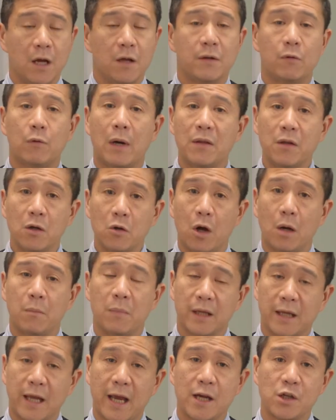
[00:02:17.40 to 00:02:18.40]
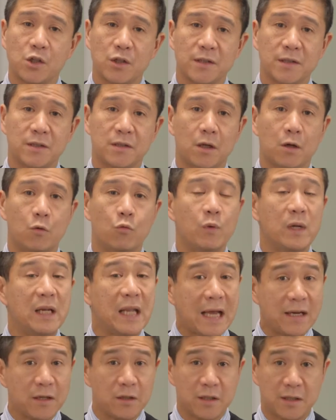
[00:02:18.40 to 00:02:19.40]
There are other complications
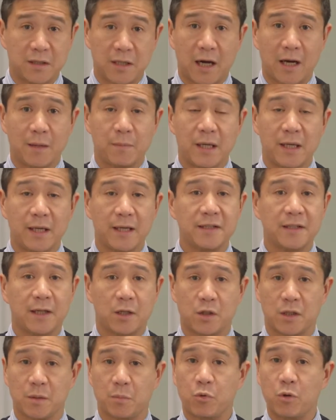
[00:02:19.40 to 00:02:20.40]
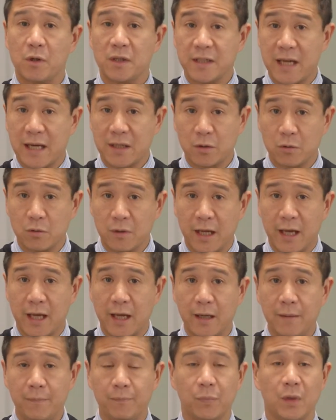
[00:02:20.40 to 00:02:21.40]
related to diabetes, such as poor dental
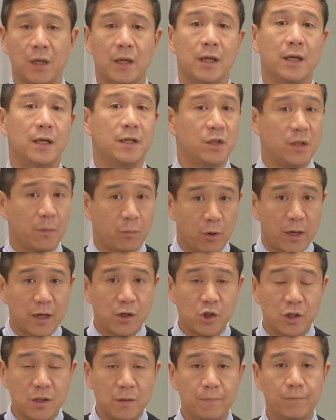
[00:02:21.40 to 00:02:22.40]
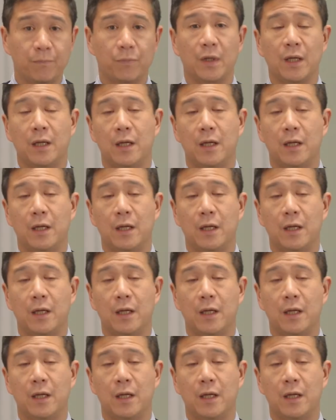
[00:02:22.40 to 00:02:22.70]
care, depression.